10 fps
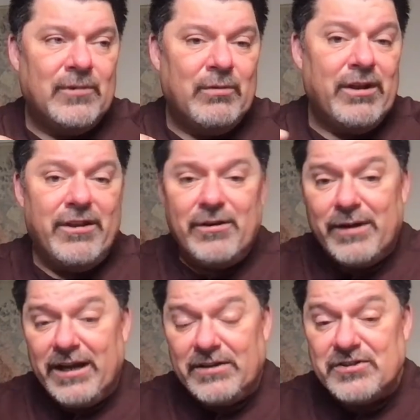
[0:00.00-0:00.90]
whether they're
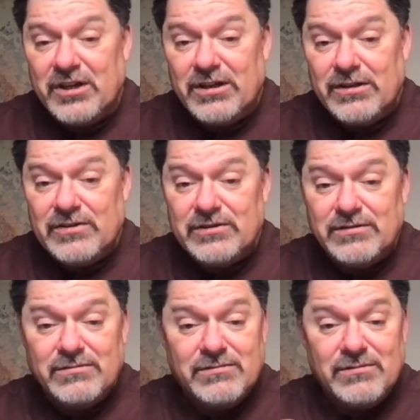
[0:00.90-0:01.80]
writing songs
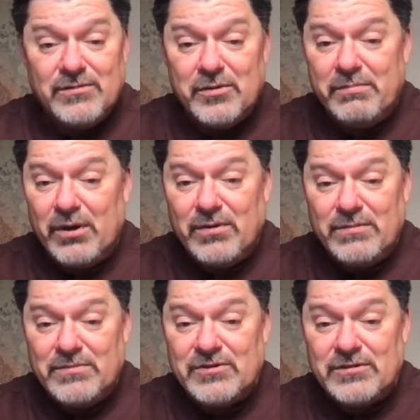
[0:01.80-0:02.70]
or
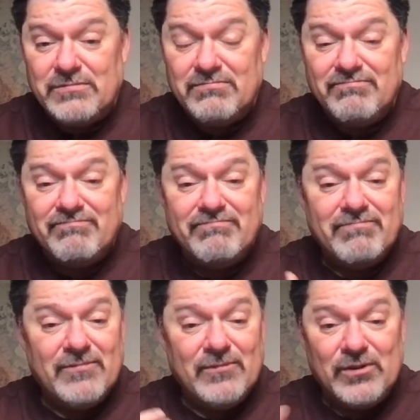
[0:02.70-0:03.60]
poems,
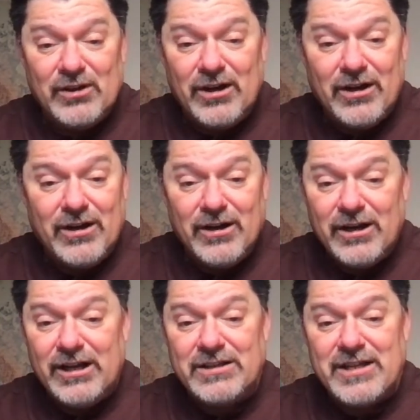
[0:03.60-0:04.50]
or
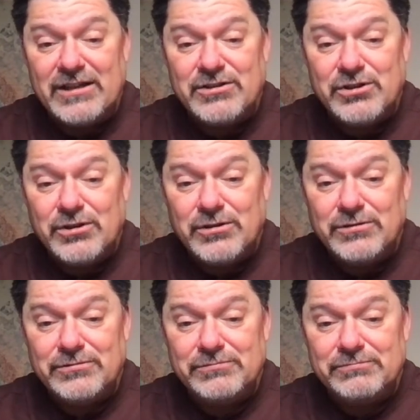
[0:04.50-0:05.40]
architecture.
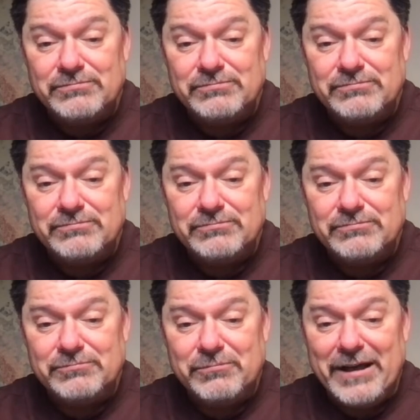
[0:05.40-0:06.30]

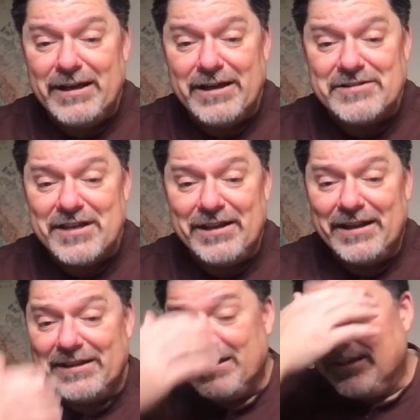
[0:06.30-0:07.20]
Why did I say it
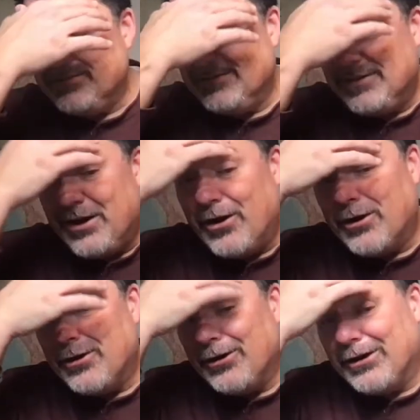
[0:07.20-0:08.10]
like that?
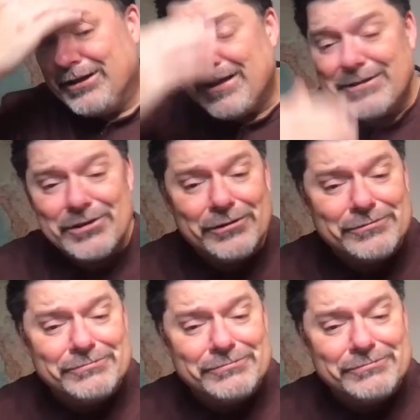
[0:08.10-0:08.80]
Architecture?